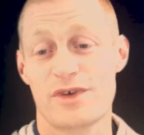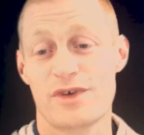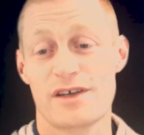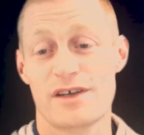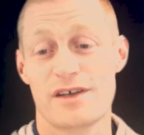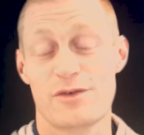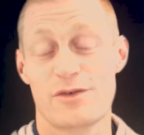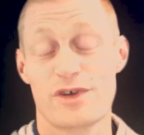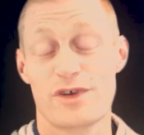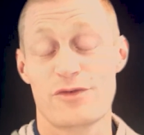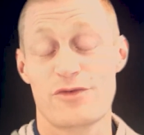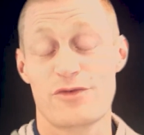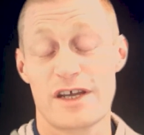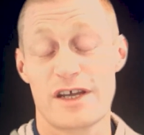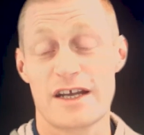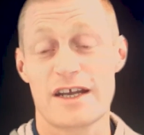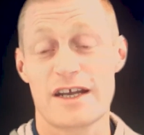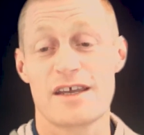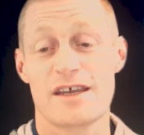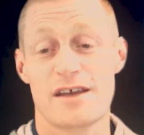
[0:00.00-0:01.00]
We
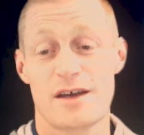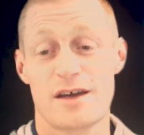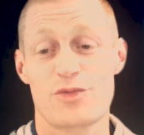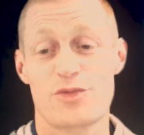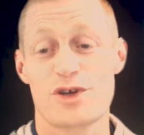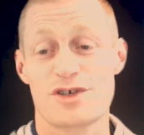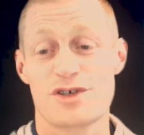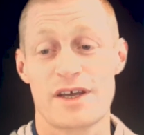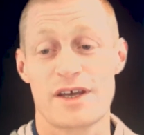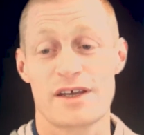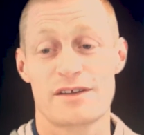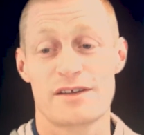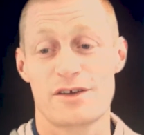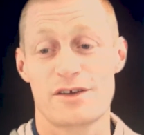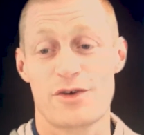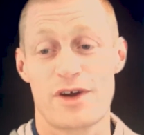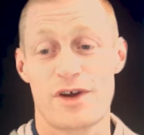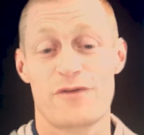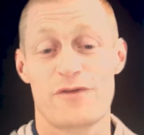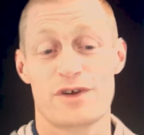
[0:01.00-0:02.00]
really
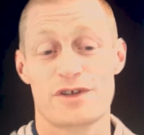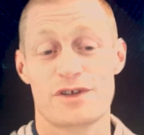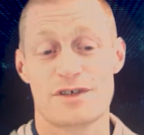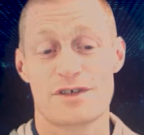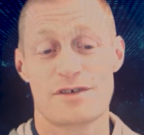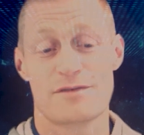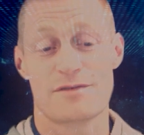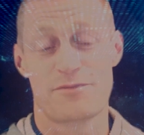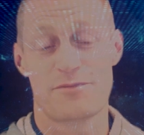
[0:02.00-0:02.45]
appreciate your efforts.